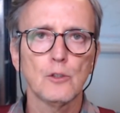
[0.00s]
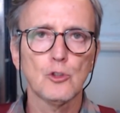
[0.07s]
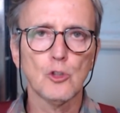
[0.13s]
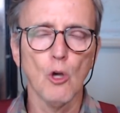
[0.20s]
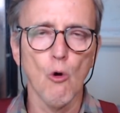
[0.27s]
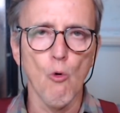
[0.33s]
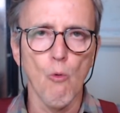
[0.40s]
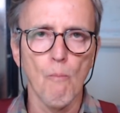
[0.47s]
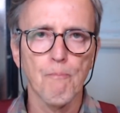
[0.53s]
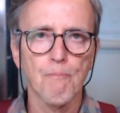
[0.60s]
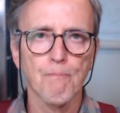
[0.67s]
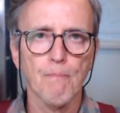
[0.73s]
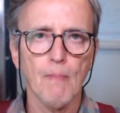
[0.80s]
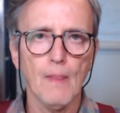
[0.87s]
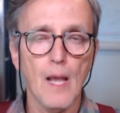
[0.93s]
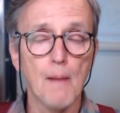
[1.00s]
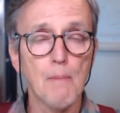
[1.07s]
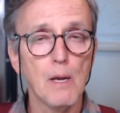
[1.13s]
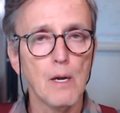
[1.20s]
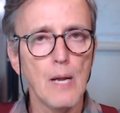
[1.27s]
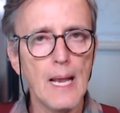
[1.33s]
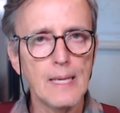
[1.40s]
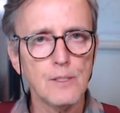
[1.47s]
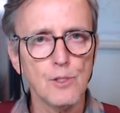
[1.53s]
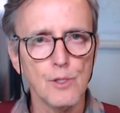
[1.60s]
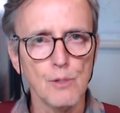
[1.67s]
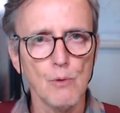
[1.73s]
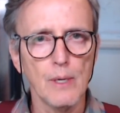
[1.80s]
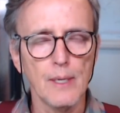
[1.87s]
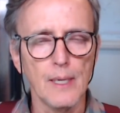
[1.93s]
So I'm going to
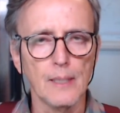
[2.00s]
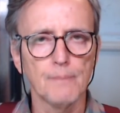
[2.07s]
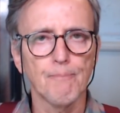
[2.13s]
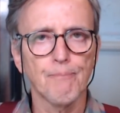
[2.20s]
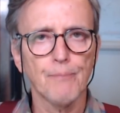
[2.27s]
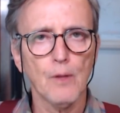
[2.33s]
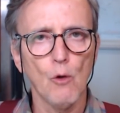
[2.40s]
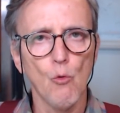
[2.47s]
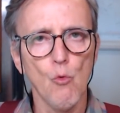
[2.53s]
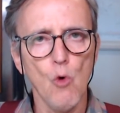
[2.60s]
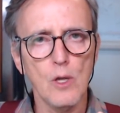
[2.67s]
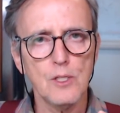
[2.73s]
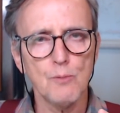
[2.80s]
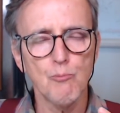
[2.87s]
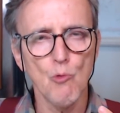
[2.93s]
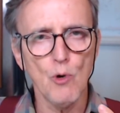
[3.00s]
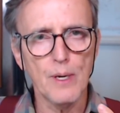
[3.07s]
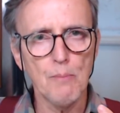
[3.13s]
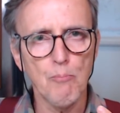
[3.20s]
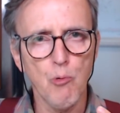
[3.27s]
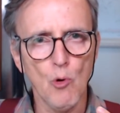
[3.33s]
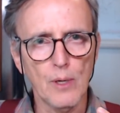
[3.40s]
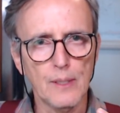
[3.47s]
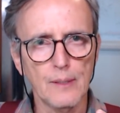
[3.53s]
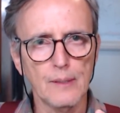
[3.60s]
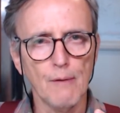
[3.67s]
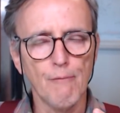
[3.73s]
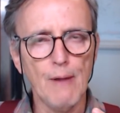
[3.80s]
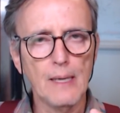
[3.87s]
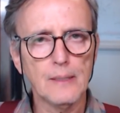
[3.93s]
ask you again. What's more
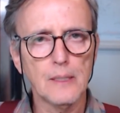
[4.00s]
important, the